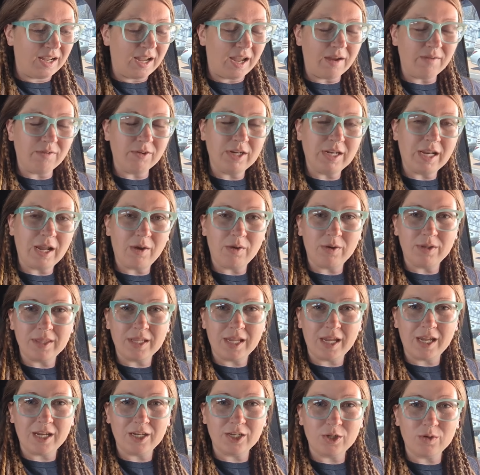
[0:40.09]
every now and
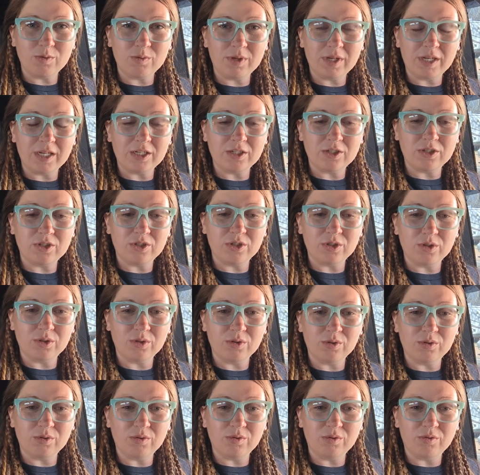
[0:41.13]
then you need
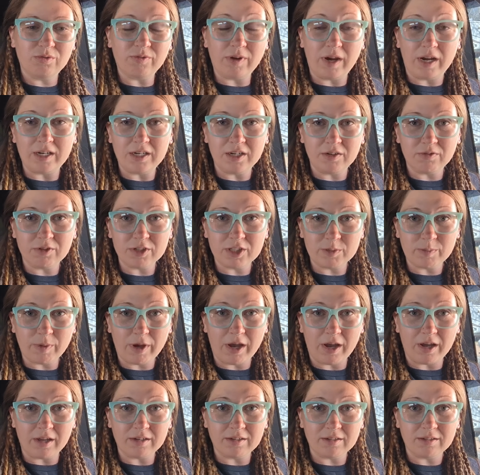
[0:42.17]
to find a different
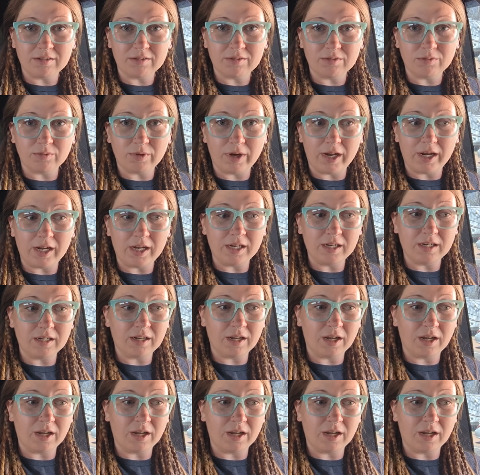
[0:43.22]
spot, right?